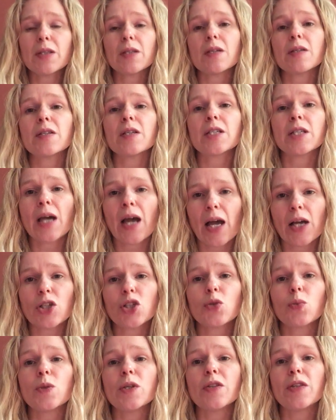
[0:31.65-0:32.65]
that's
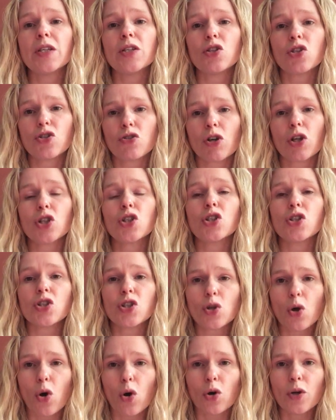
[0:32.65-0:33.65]
attached with the
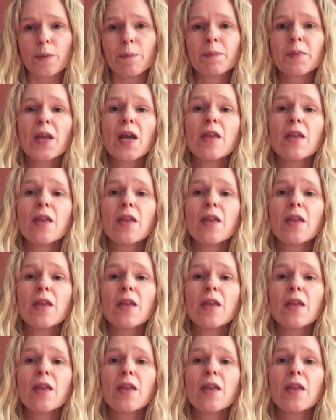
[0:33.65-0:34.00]
instructions on,